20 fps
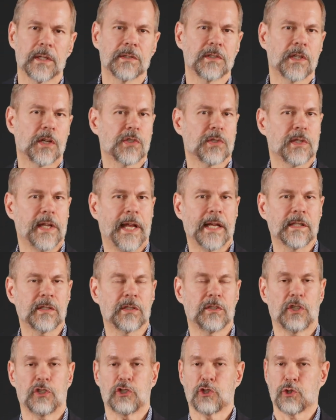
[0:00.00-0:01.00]
in such things
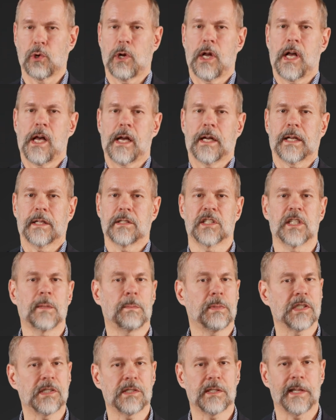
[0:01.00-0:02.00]
is to shrug and
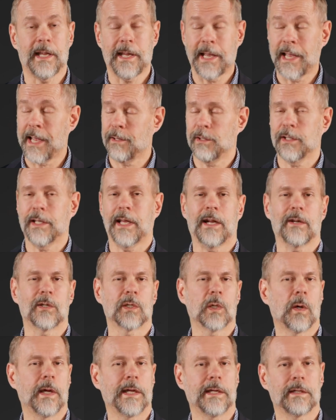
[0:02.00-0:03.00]
simply state, hey, you got a
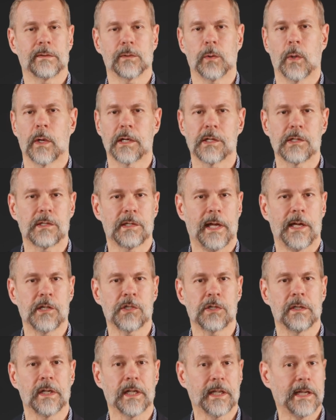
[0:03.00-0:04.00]
growing
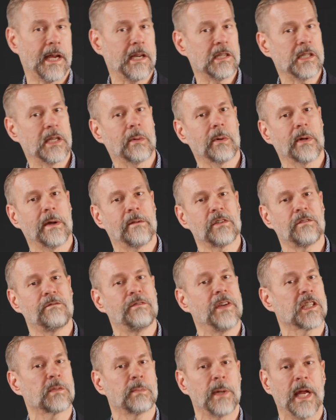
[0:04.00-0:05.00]
organization, occasionally we're going to have to
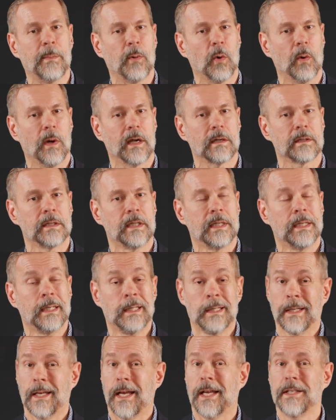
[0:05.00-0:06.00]
fix paperwork.
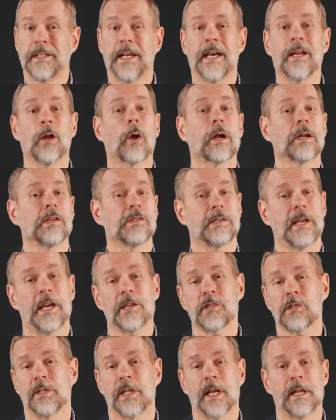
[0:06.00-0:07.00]
A dead
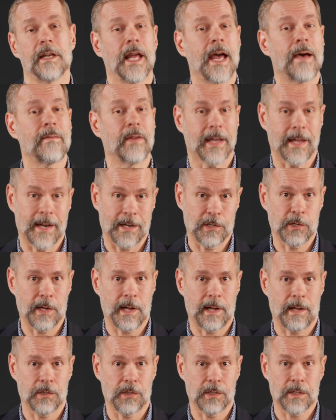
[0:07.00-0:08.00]
organization doesn't have that kind of
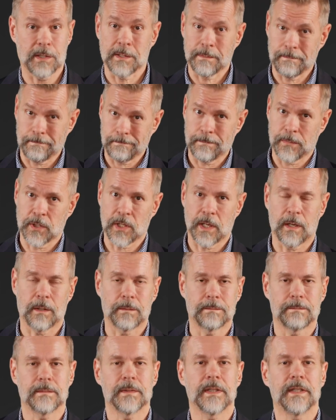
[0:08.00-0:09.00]
challenges,
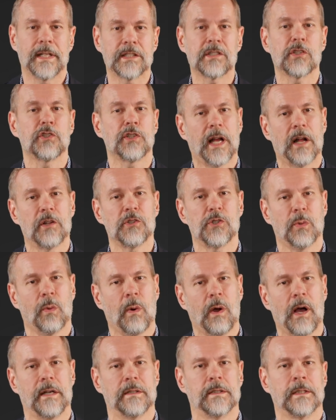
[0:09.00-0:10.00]
so that's a challenge you
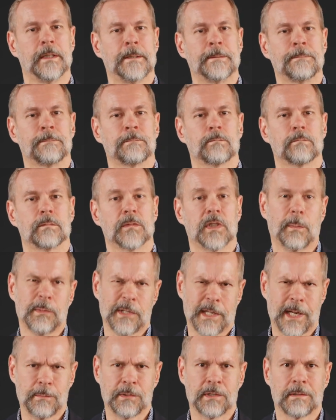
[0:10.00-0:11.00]
want
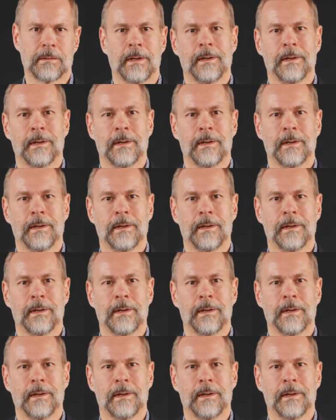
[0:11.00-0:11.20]
sometimes.